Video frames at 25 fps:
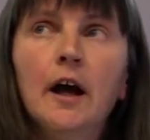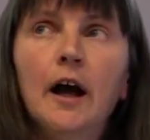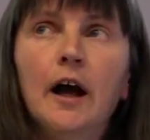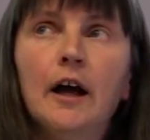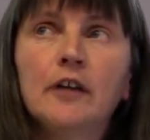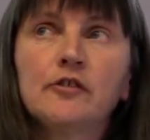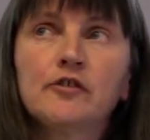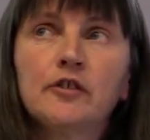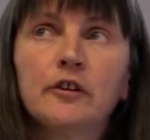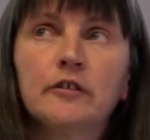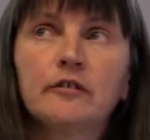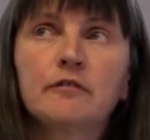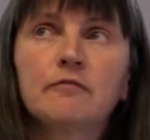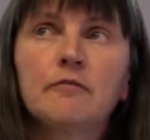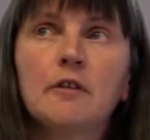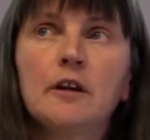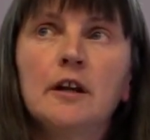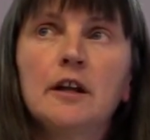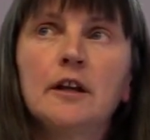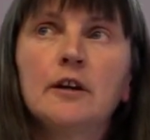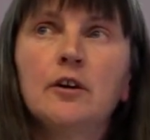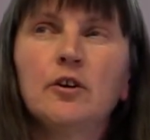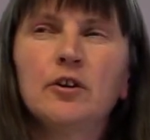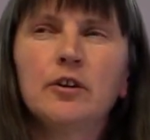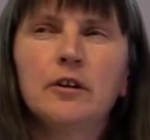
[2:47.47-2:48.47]
And just
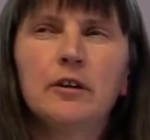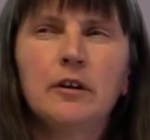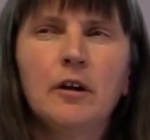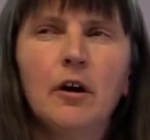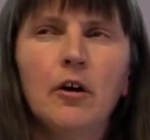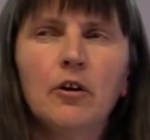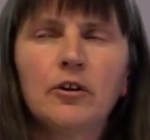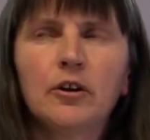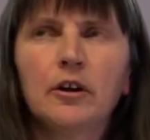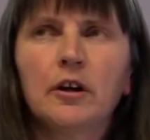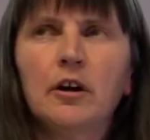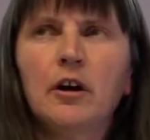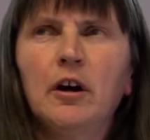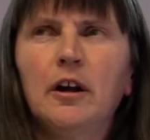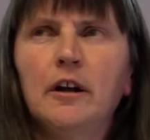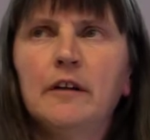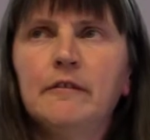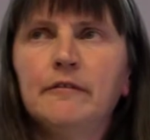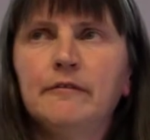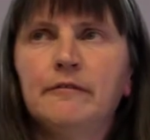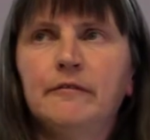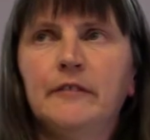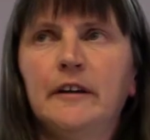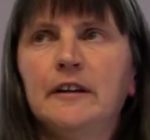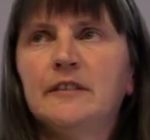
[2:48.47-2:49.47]
really on a kind of